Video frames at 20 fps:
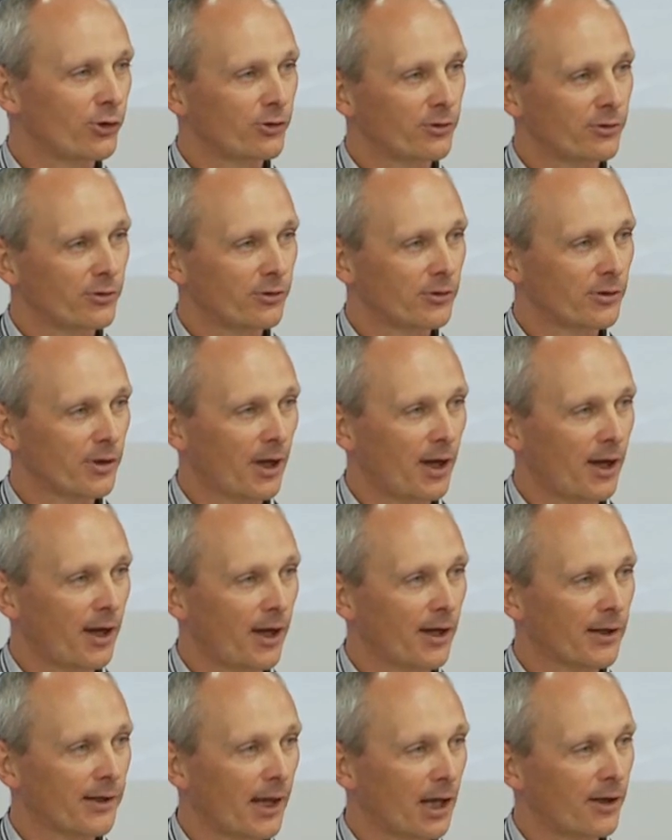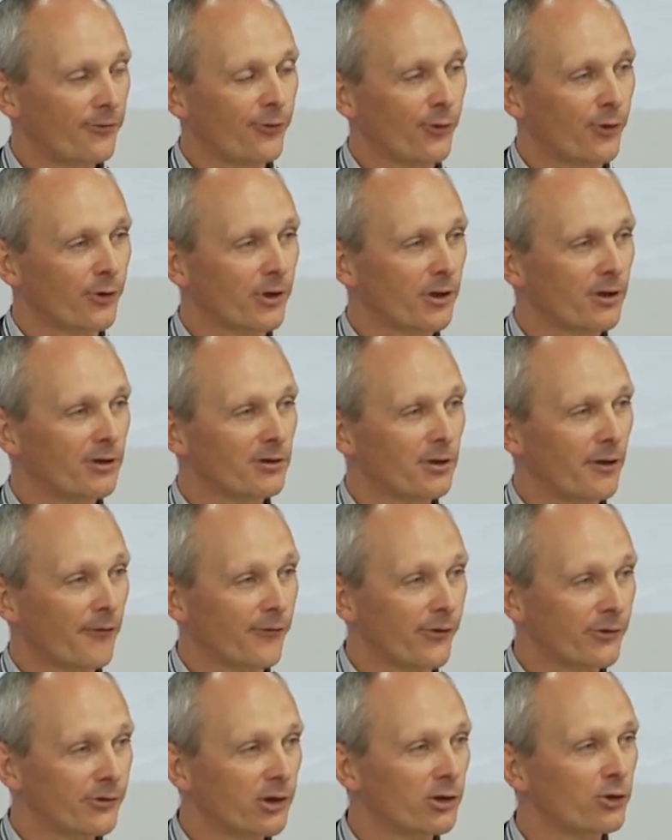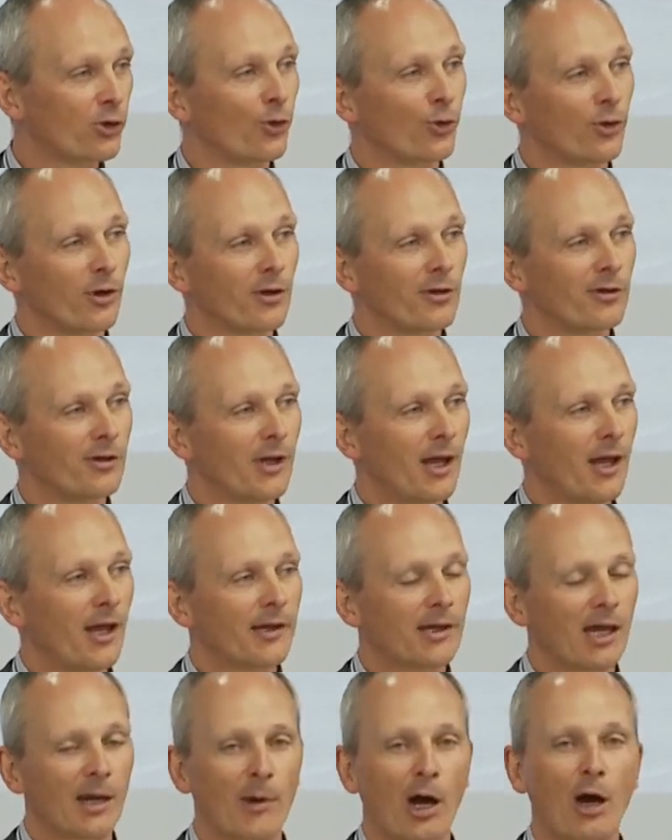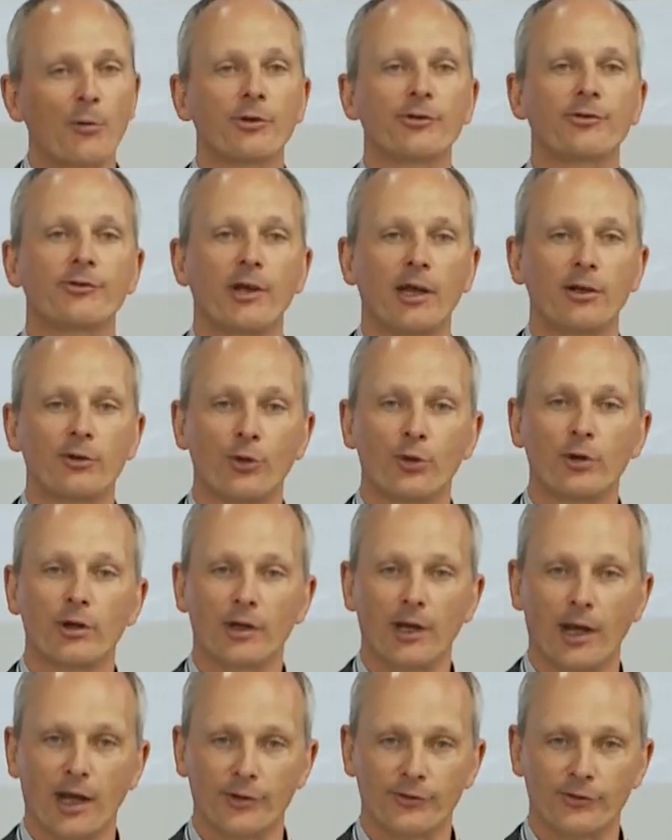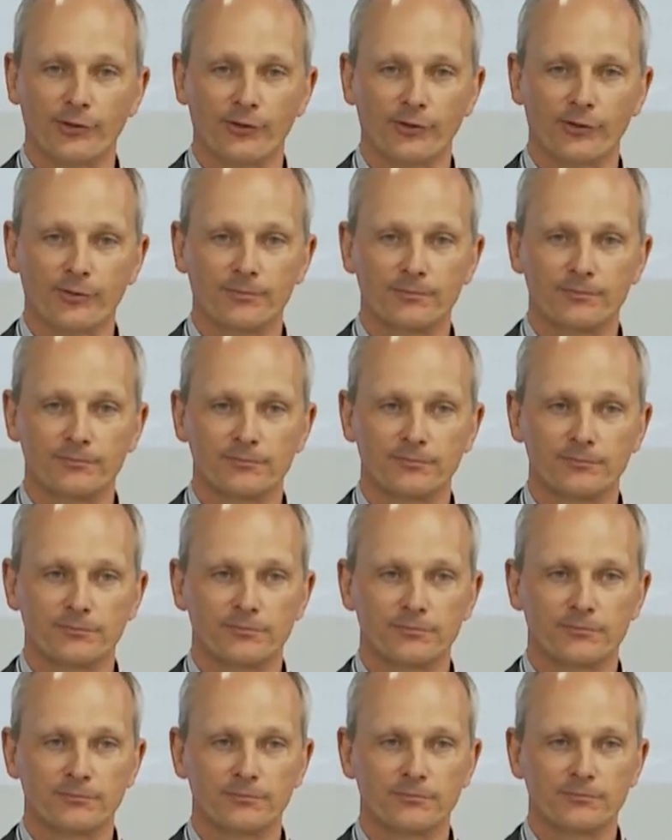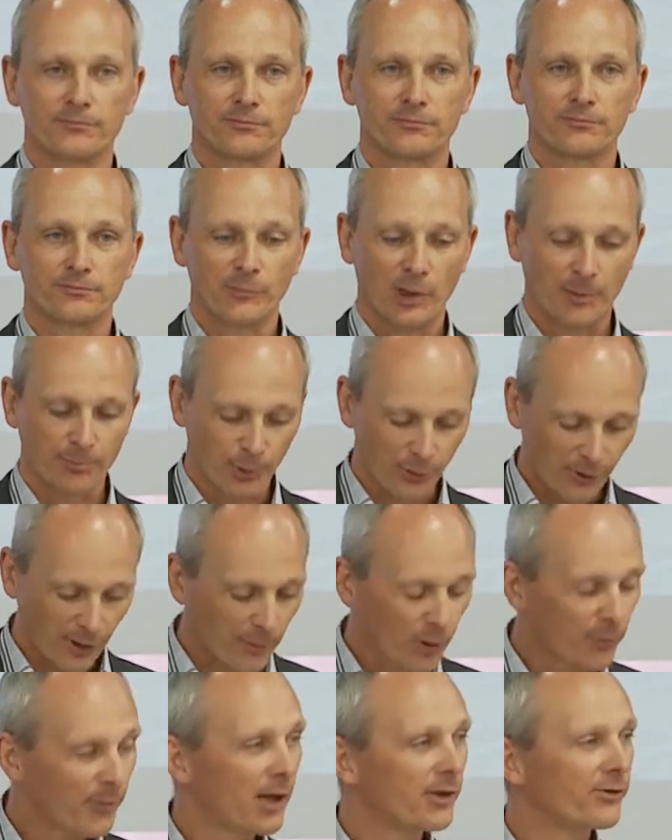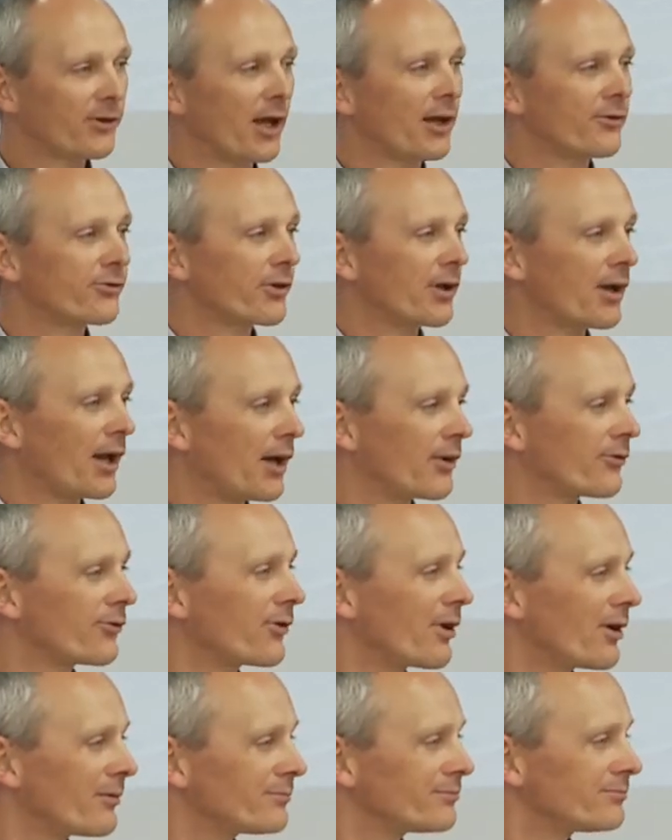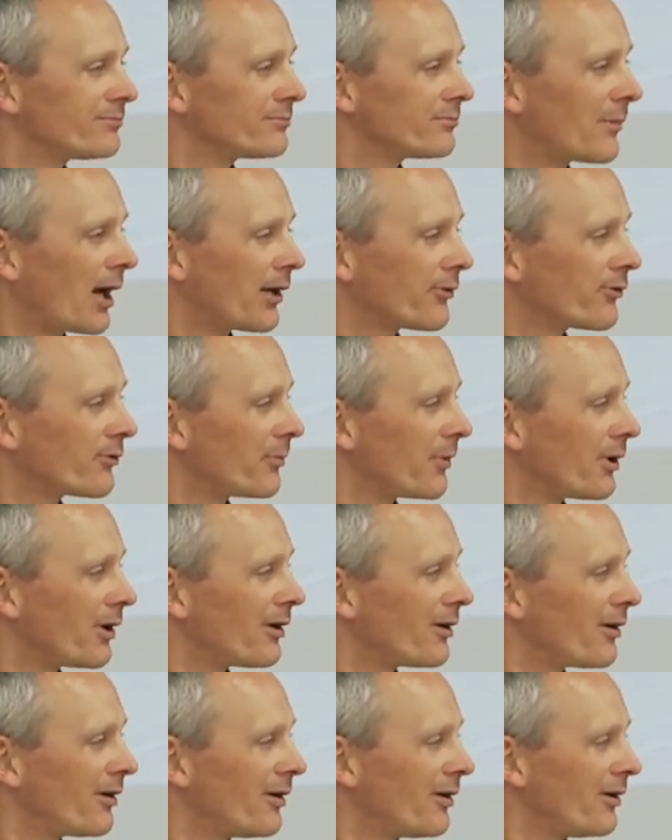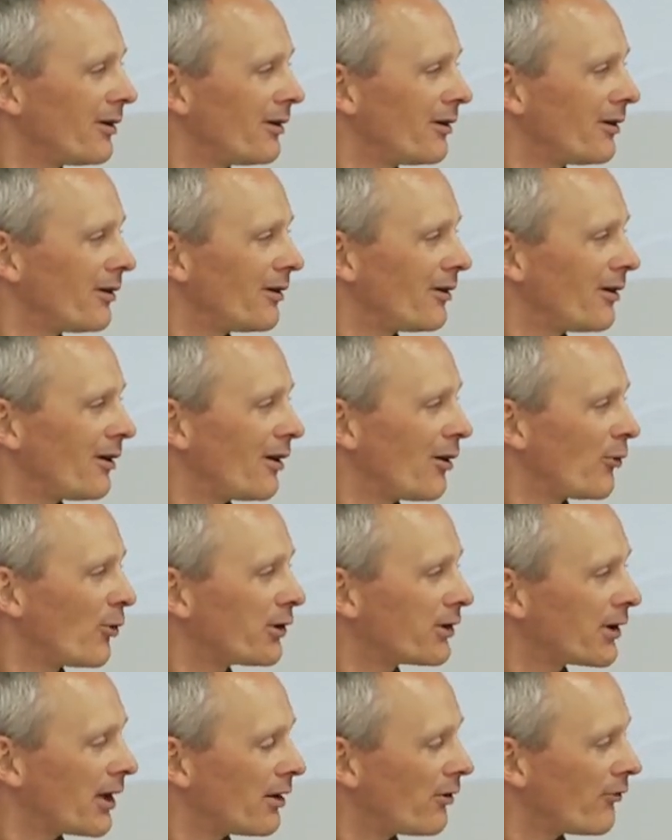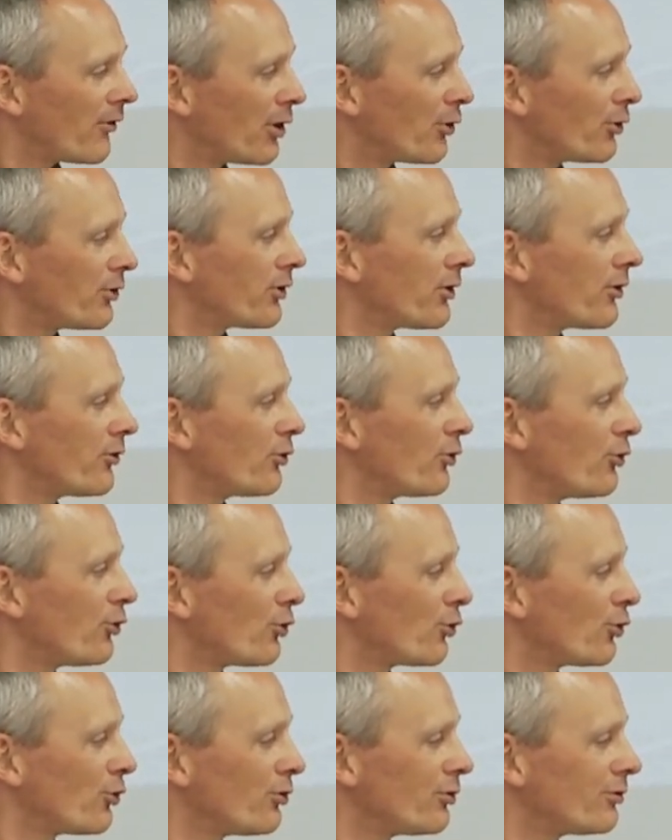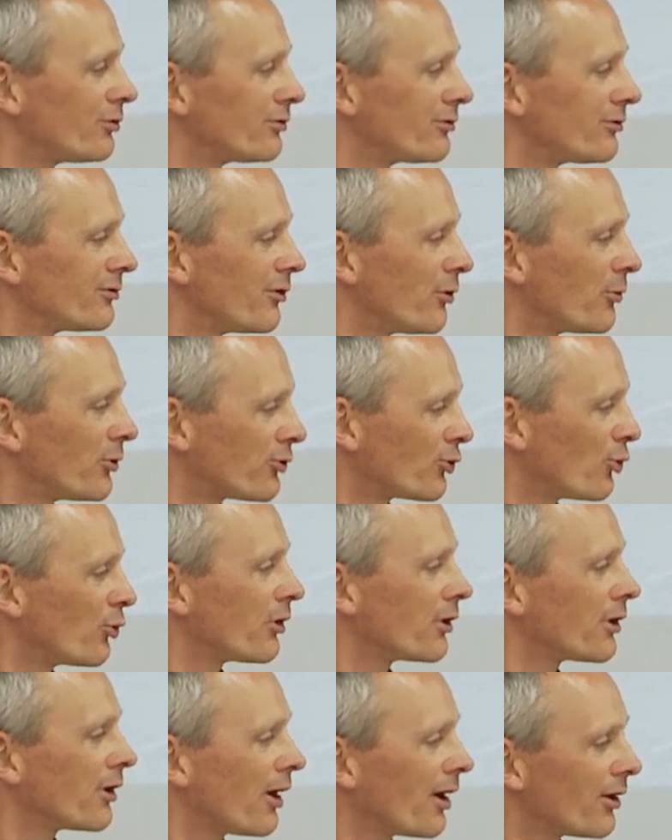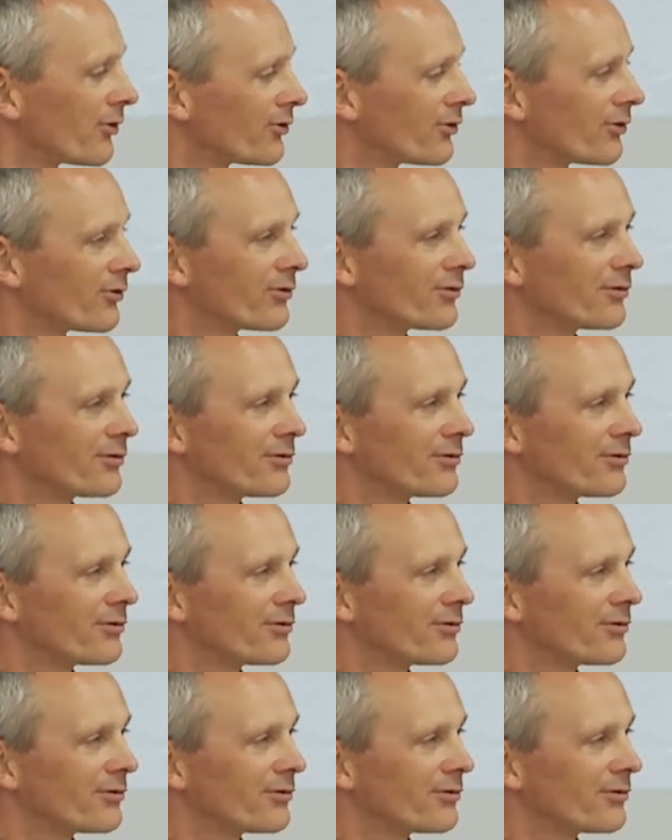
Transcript: to uh, California, visited Google, came home with 10 Google glasses. He put them on my desk and asked, them, asked me, what can Rio Tinto do with Google glasses?